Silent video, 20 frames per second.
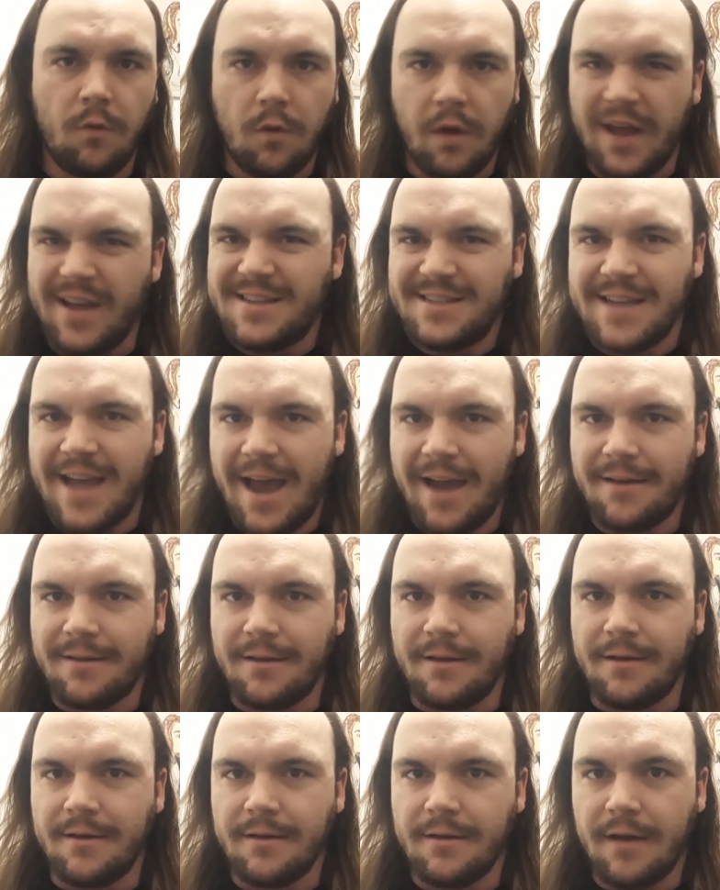
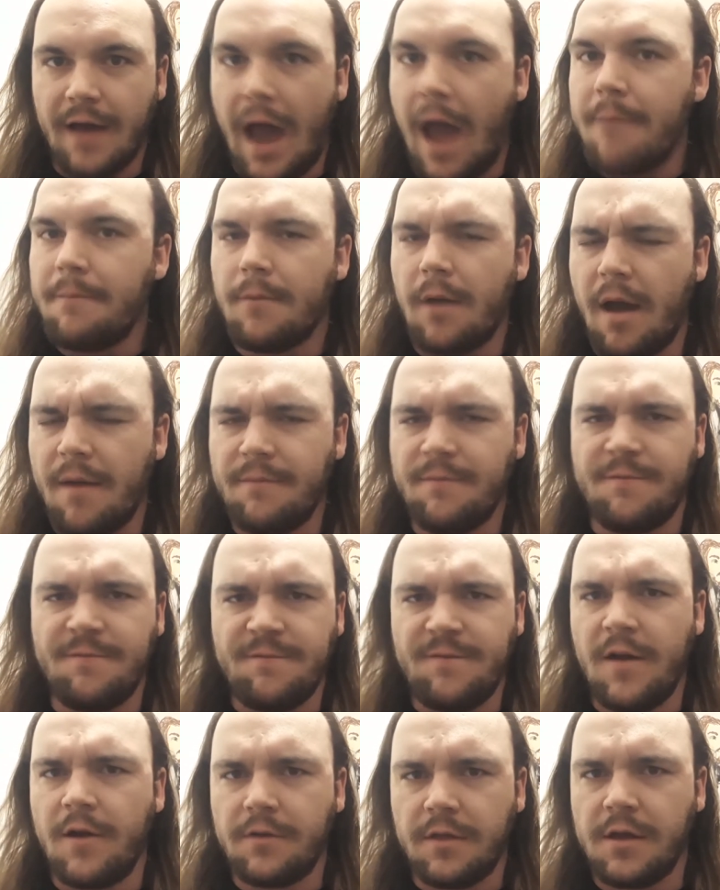exactly? I'm
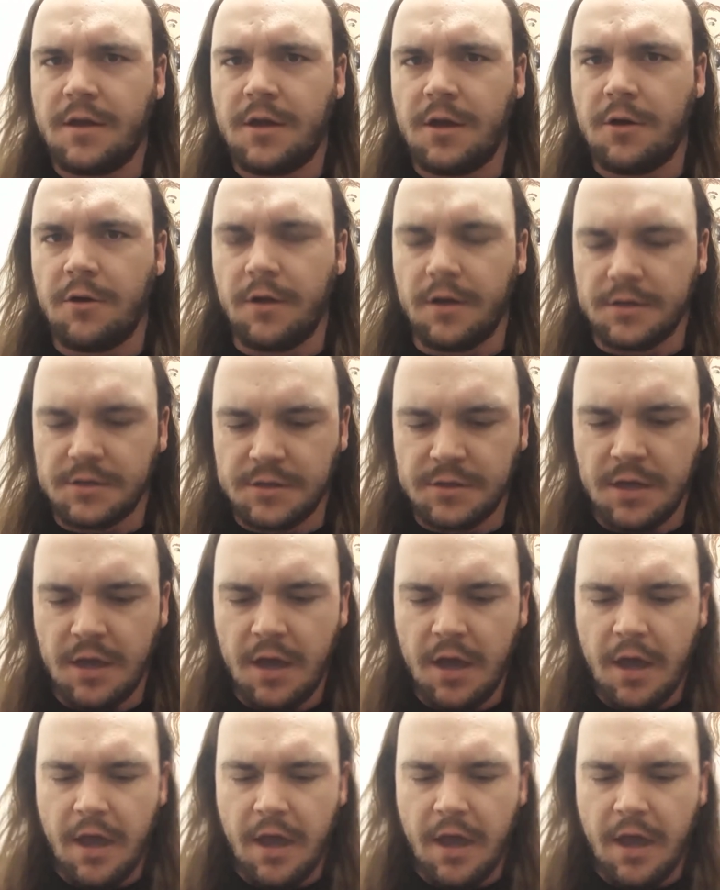fairly curious.